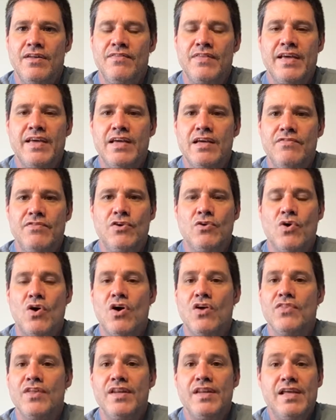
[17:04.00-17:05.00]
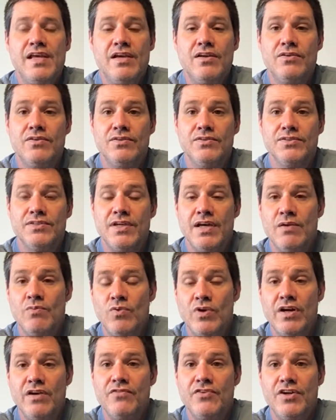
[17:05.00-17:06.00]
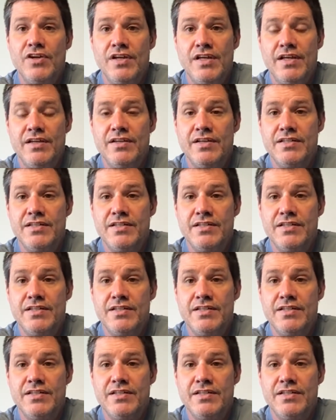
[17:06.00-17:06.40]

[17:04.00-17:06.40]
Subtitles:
they give you all the needles and whatever you need,